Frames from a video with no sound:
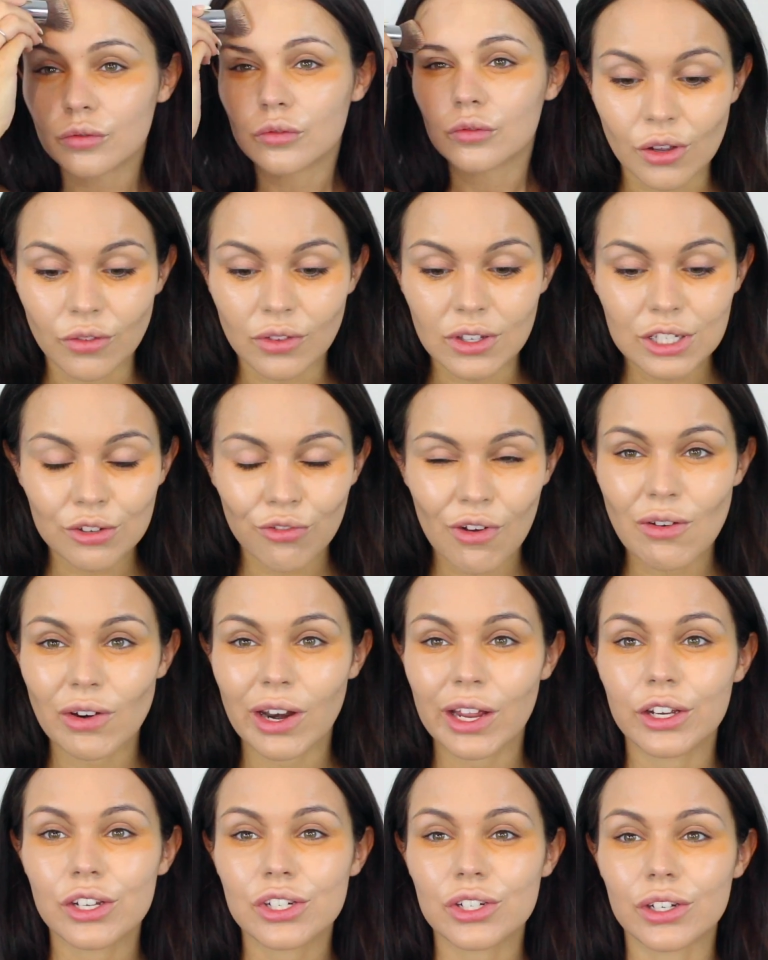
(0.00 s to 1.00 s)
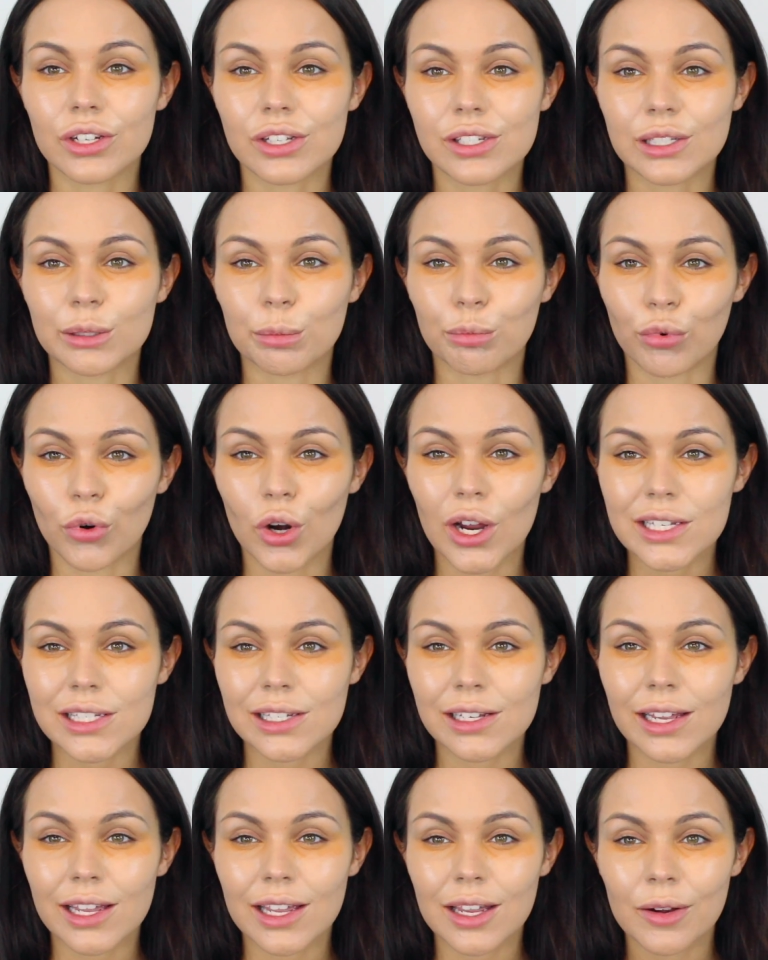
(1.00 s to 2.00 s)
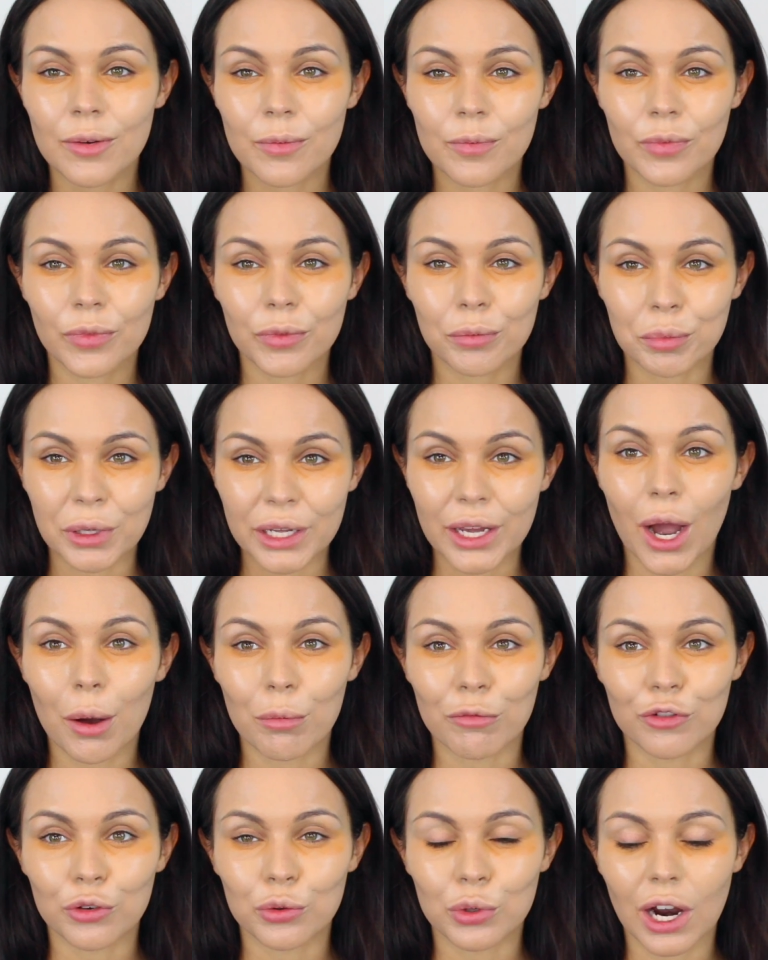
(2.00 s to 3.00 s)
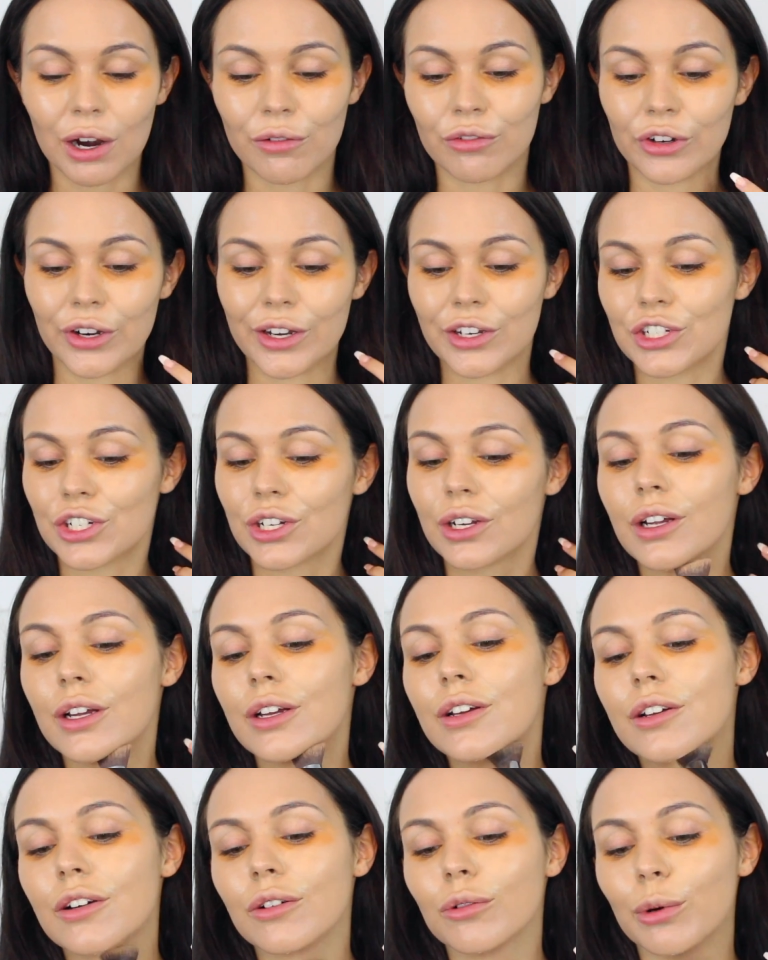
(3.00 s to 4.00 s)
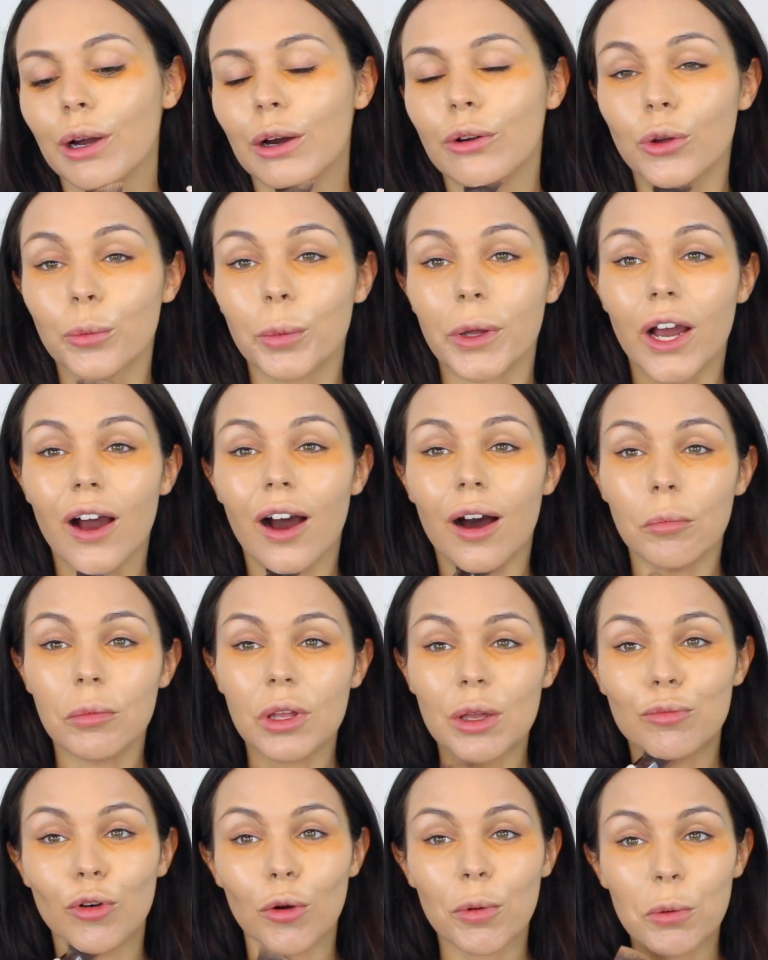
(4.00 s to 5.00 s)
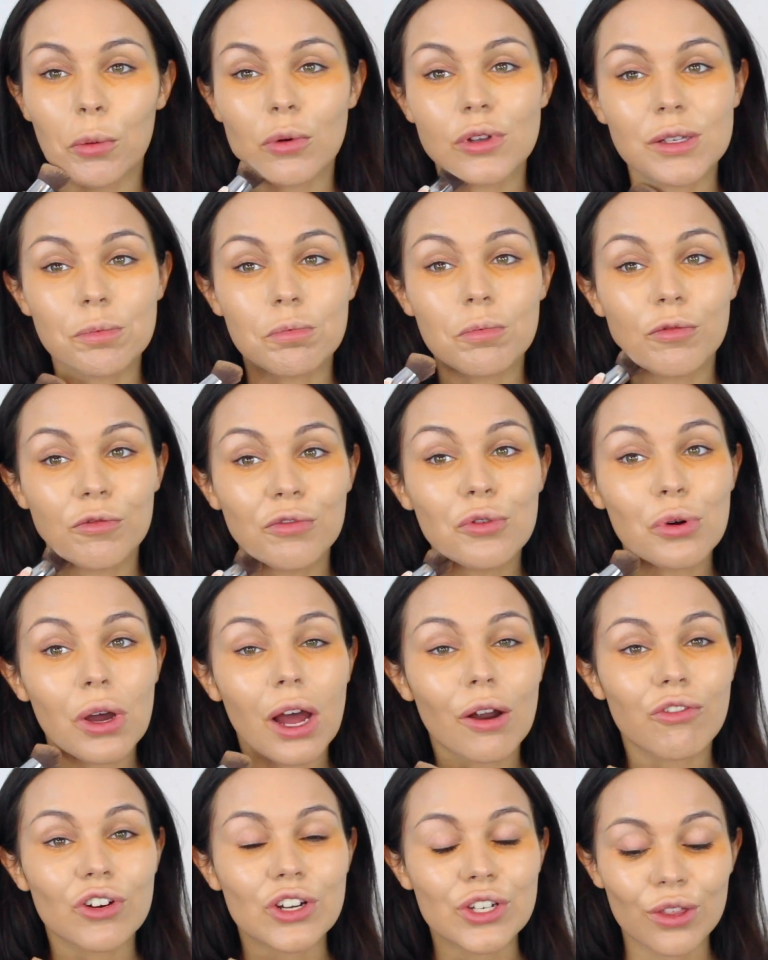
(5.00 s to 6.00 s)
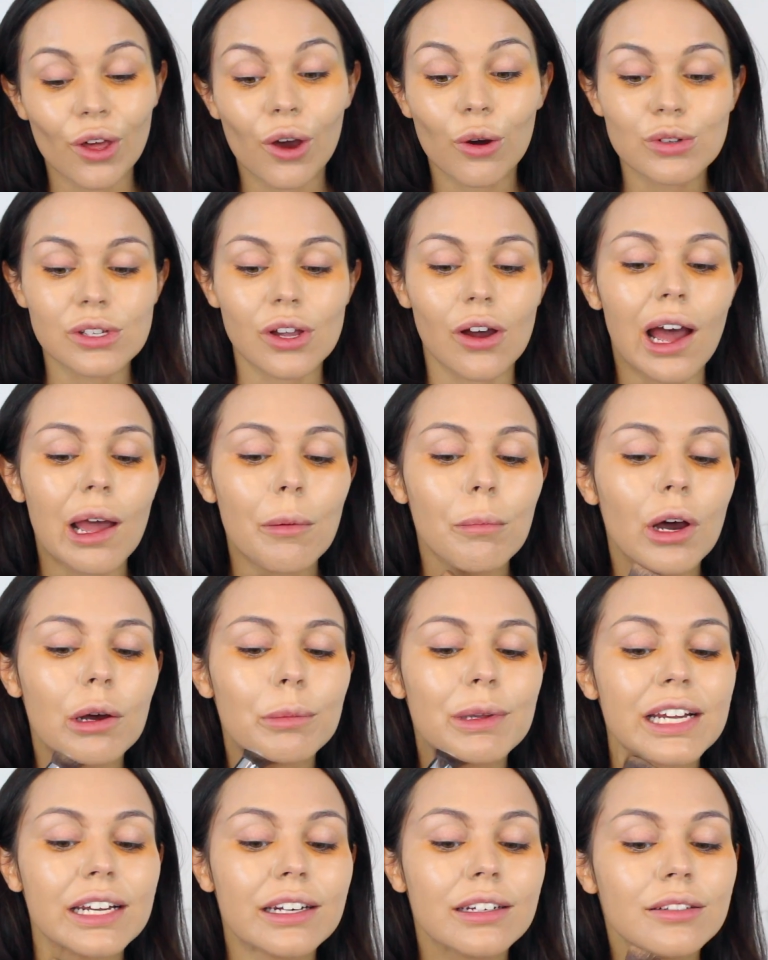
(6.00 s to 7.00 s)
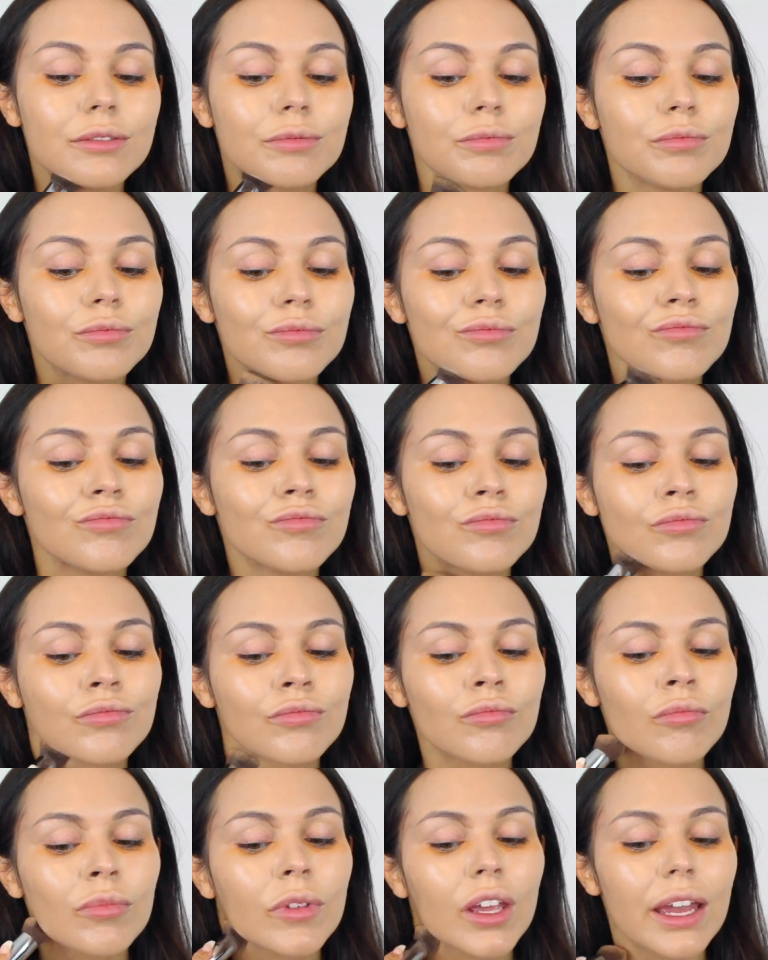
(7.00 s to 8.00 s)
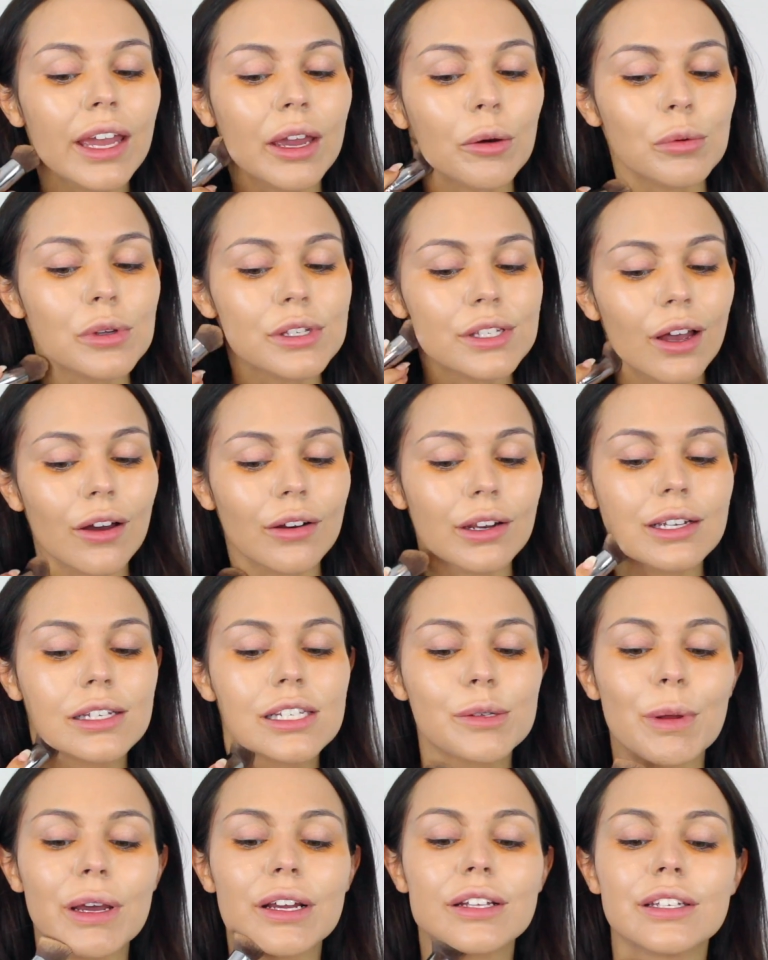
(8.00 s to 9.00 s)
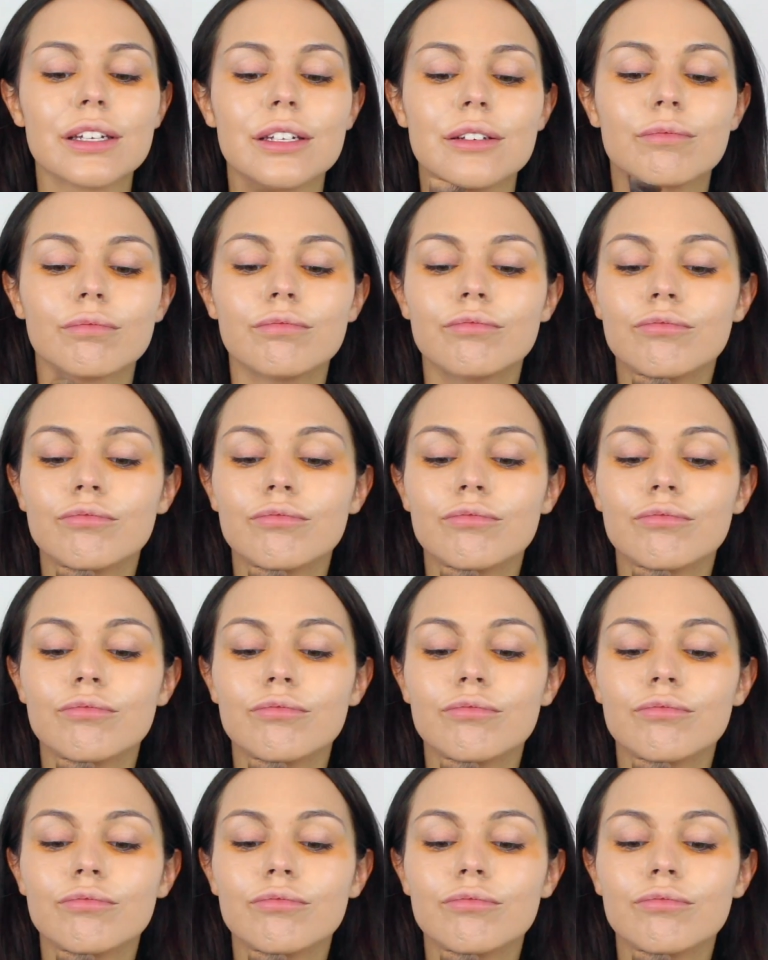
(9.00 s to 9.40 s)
So this foundation has surprisingly become full coverage. Well, not become, it probably was full coverage the whole time, but I mean, it was unexpected.